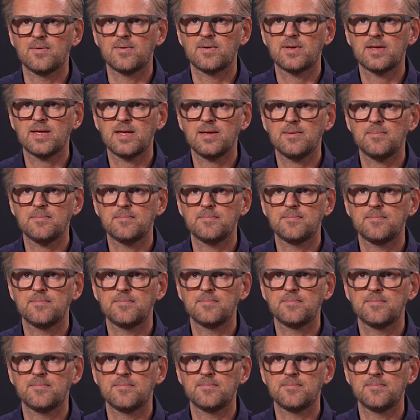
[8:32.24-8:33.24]
Okay.
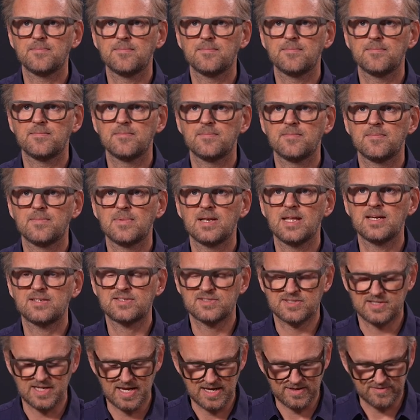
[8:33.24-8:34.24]
Let's
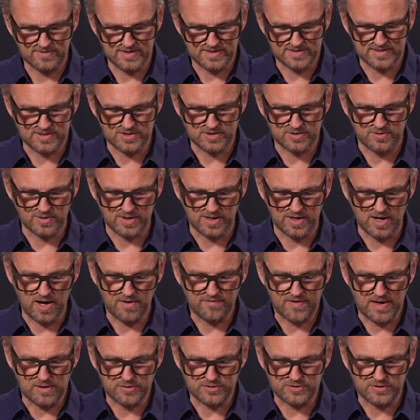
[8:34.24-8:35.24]
say this is good
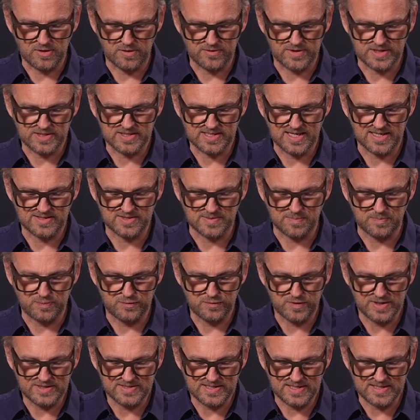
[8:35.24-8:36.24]
enough. I'll store this as a
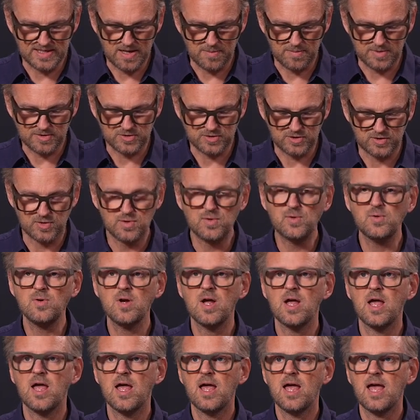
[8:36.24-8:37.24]
preset number two.
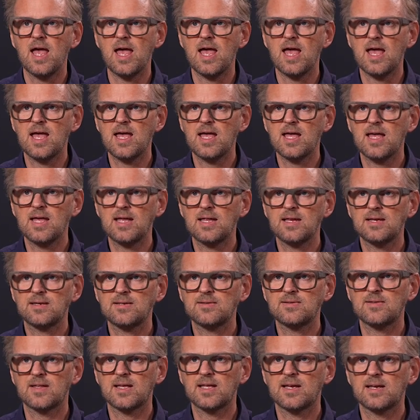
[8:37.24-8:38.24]

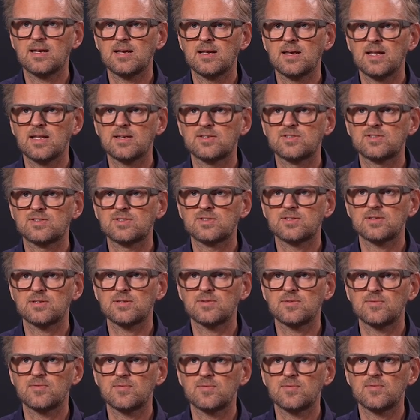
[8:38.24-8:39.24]
And then let's
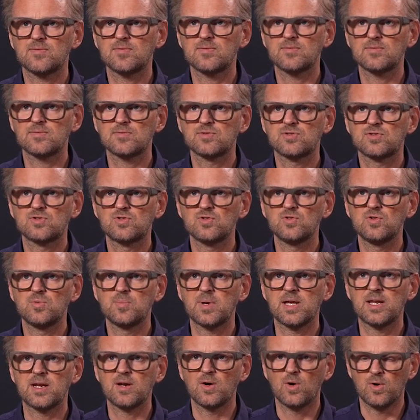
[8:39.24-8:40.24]
zoom
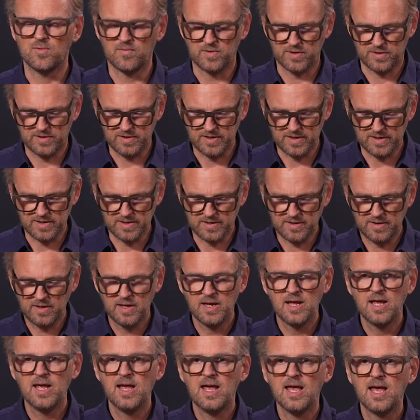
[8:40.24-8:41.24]
in over here,
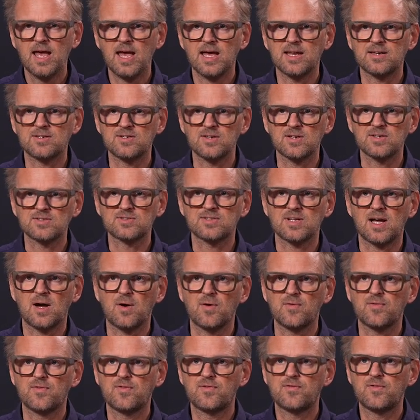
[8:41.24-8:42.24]
adjust
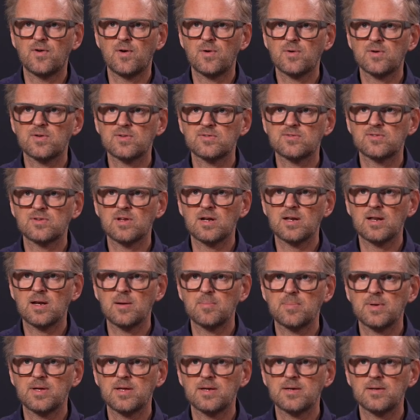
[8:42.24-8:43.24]
our focus a little
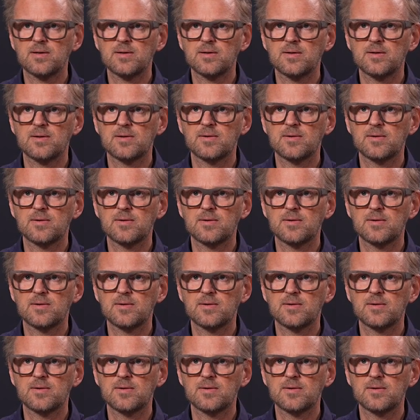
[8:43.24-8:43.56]
bit.